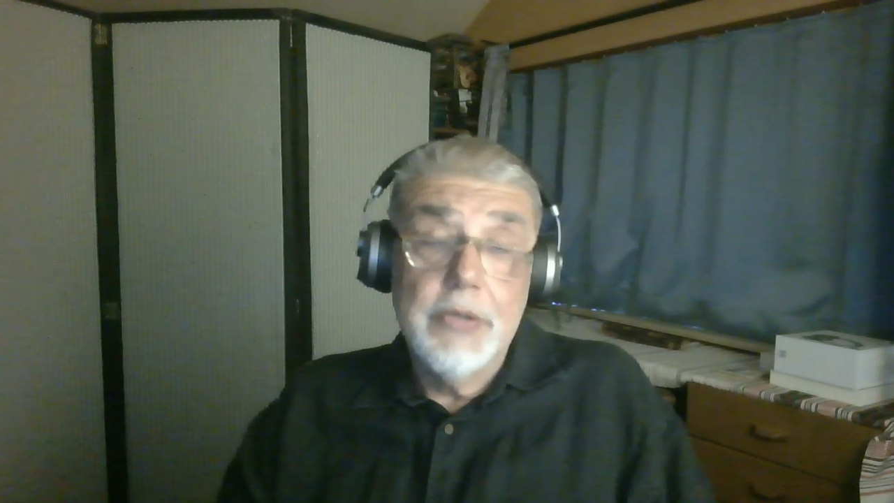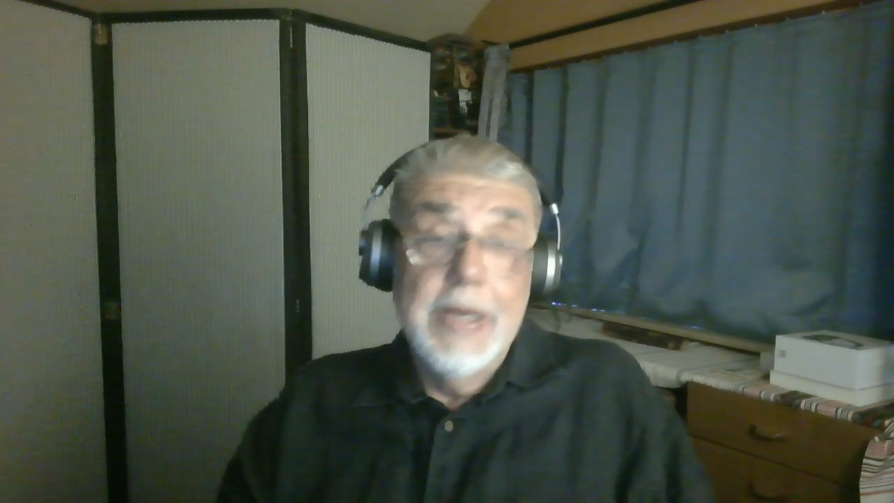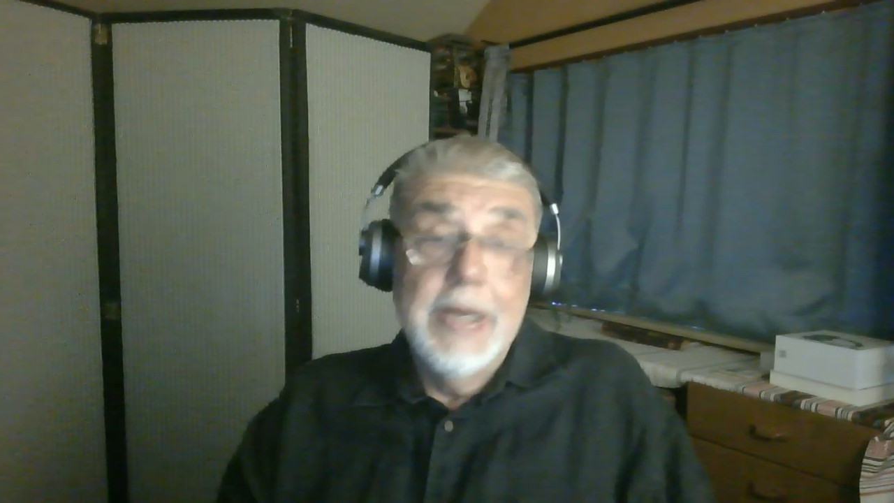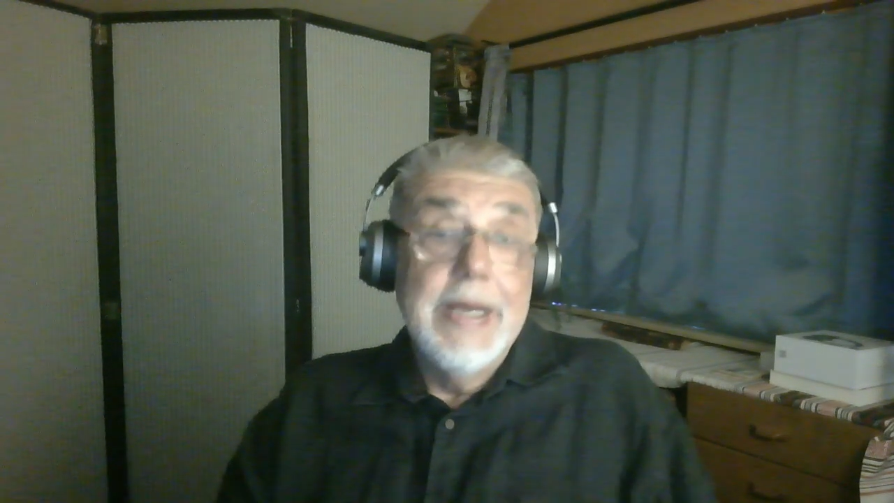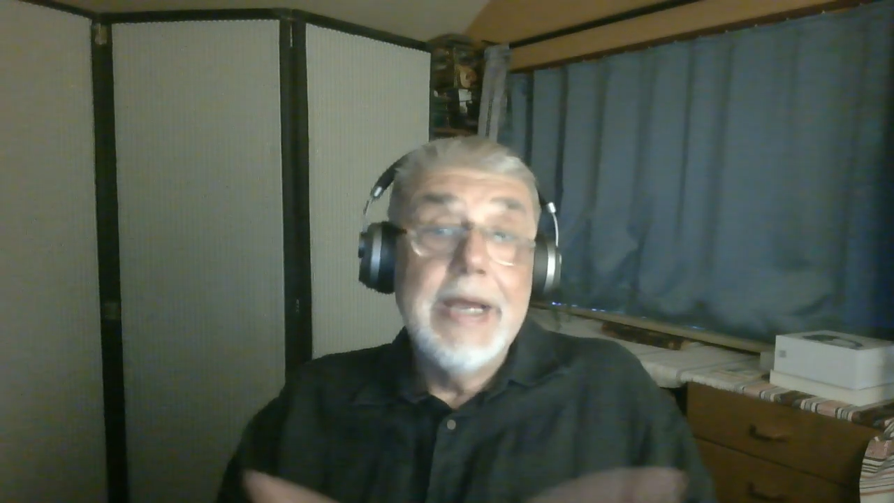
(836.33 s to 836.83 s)

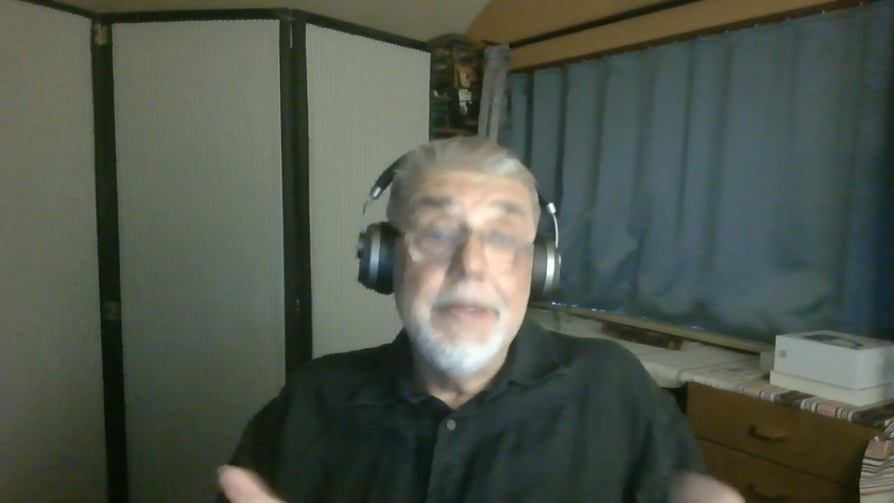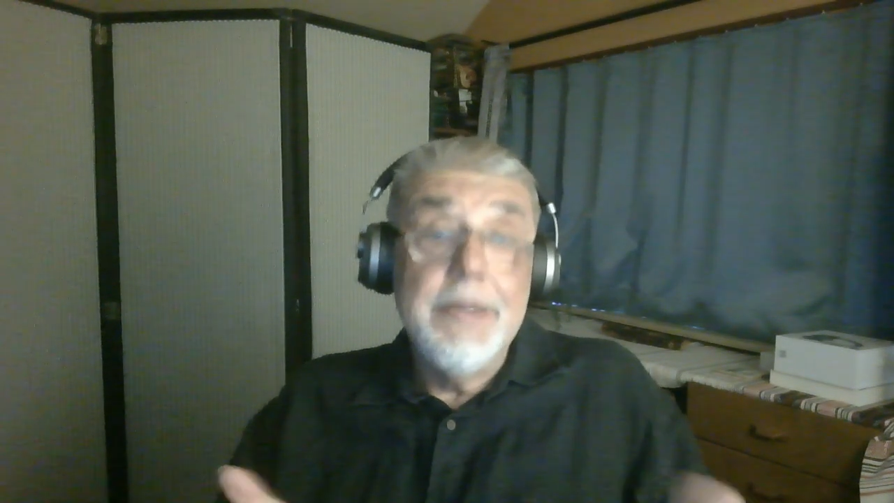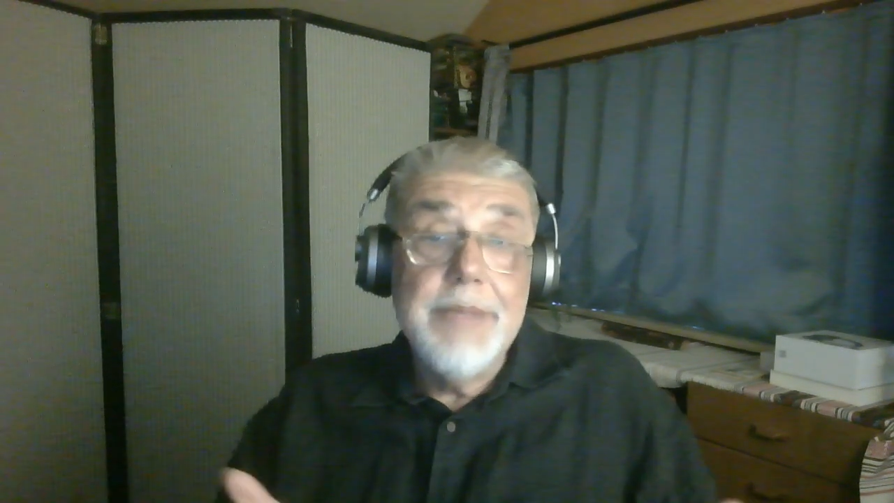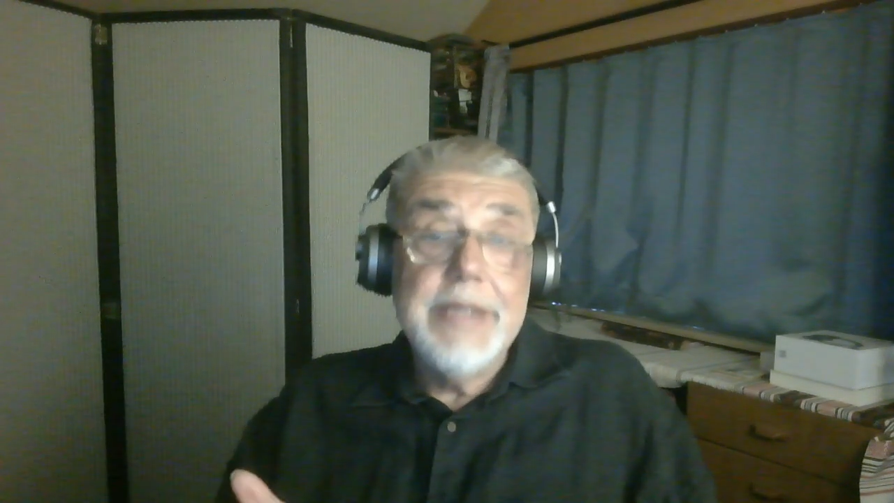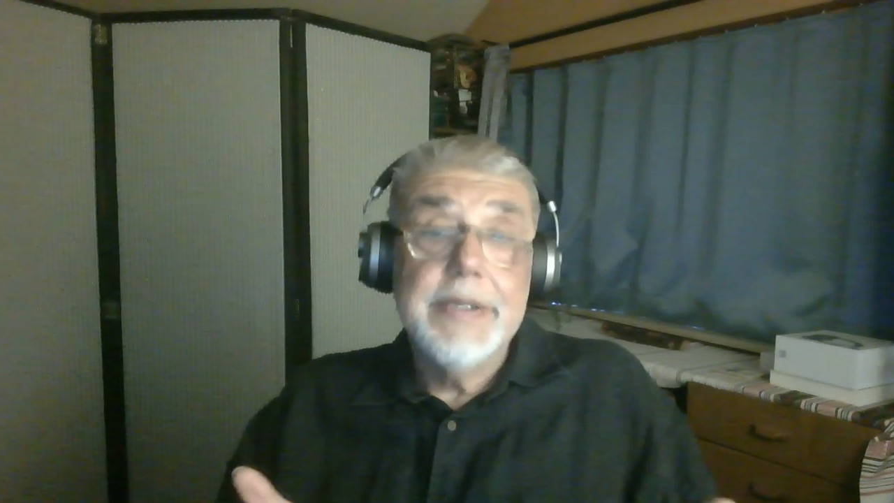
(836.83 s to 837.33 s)
and
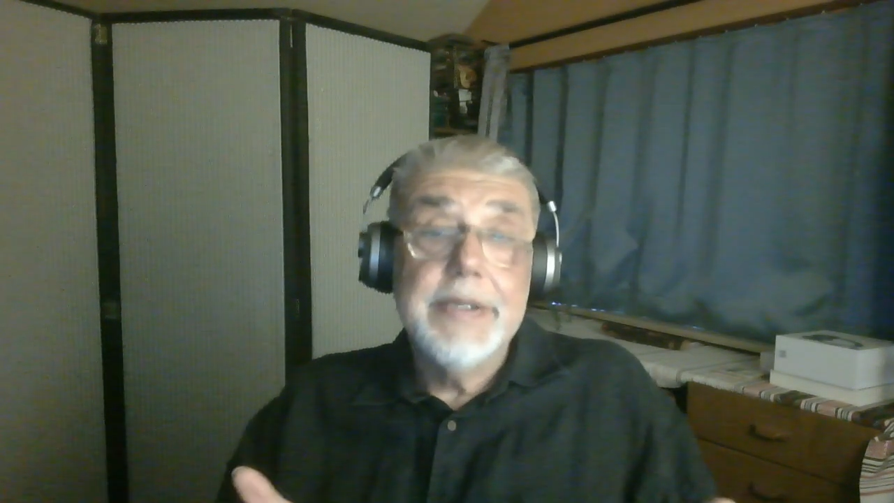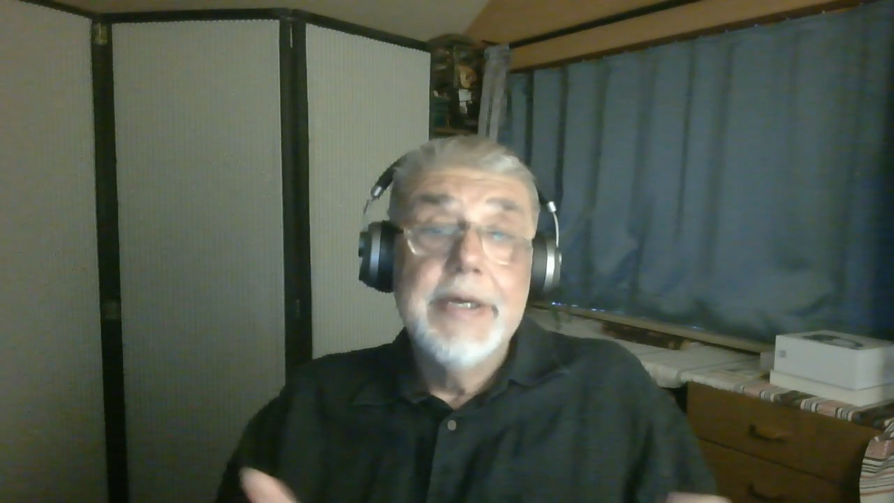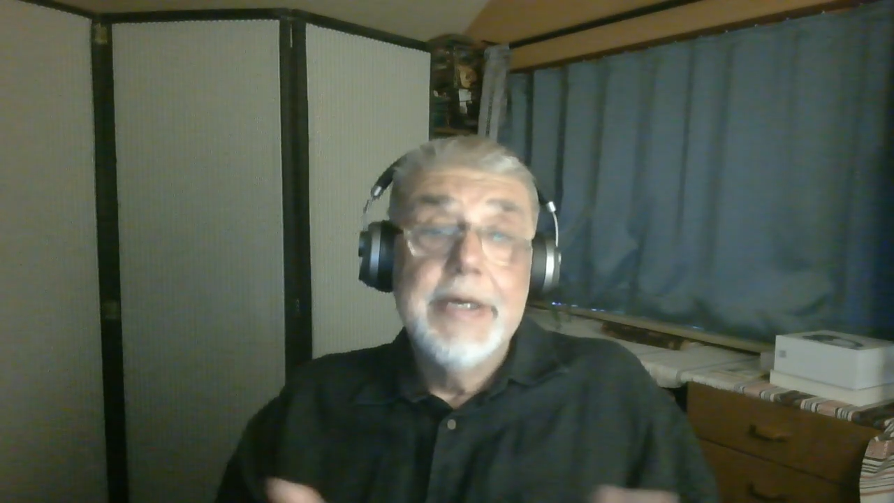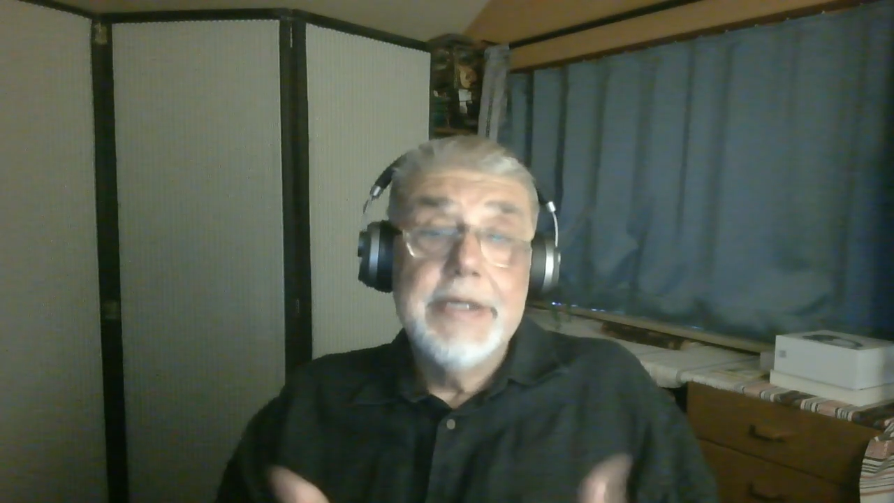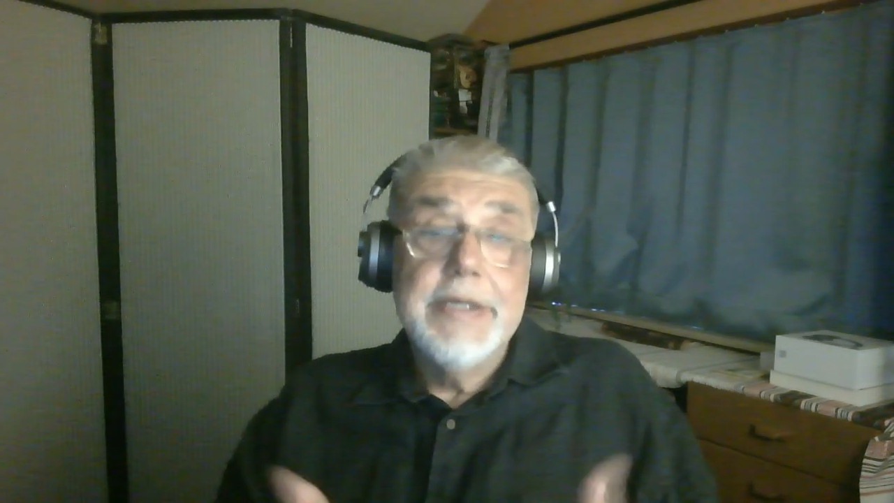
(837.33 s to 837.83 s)
meet
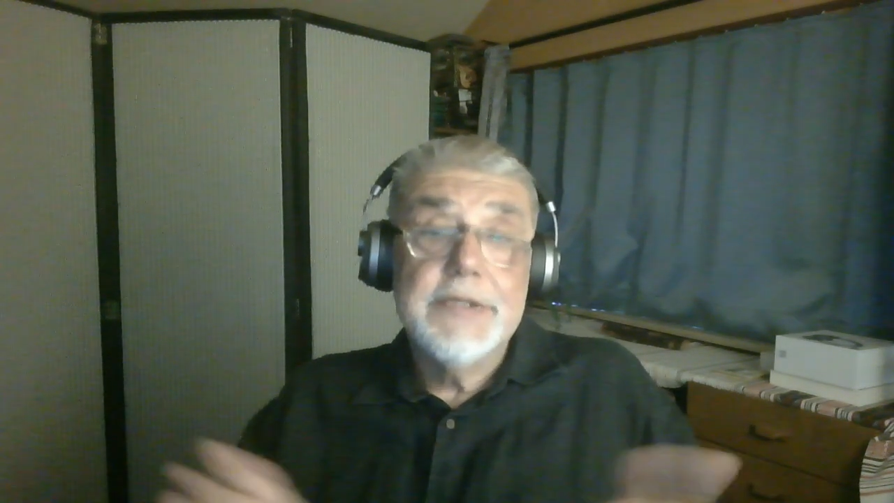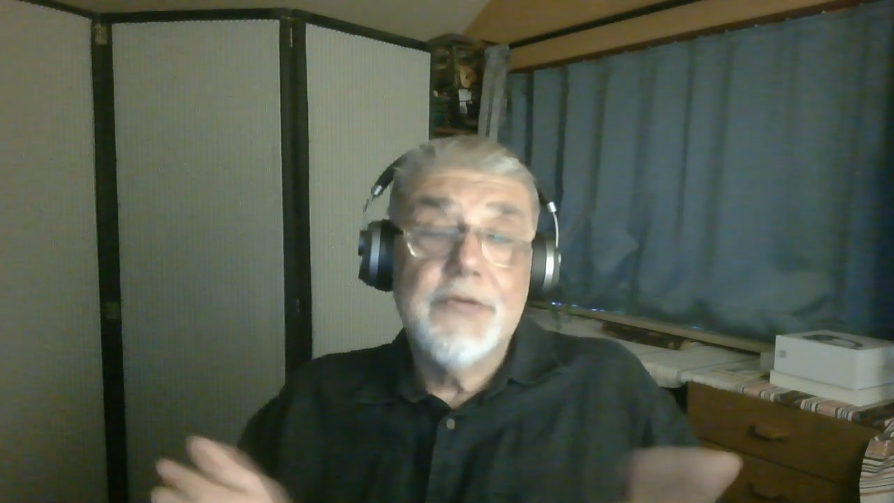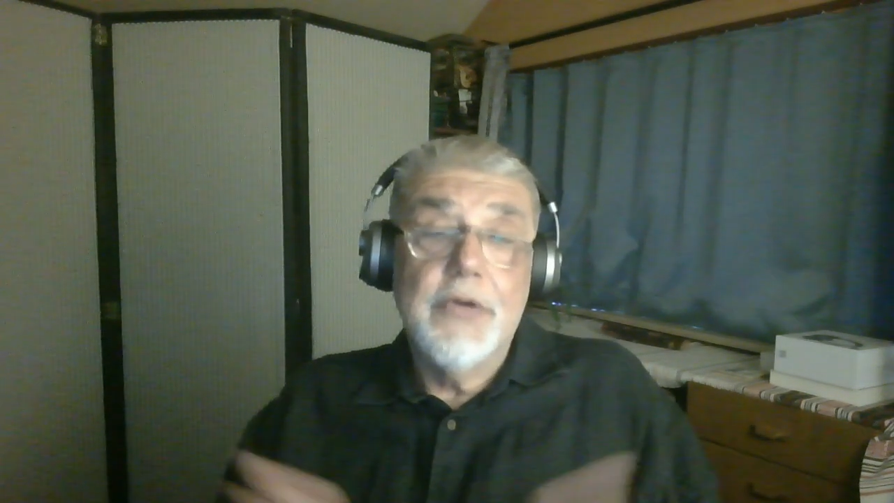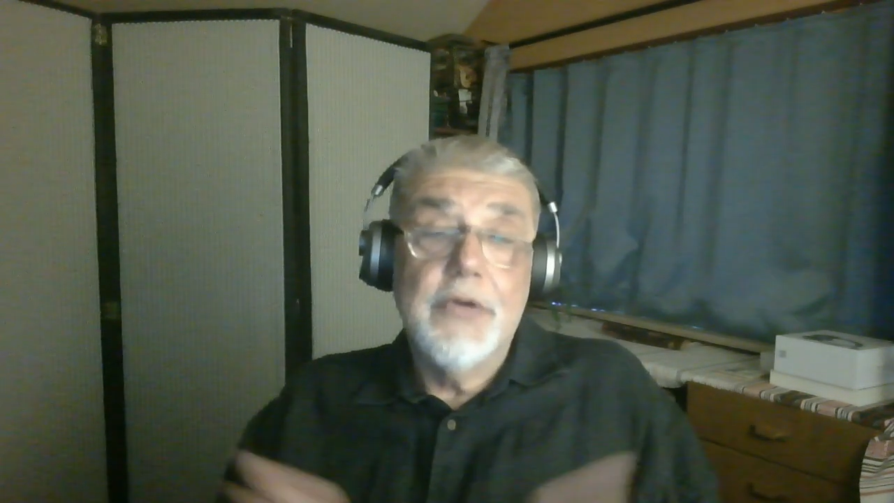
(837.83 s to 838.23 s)
its foreign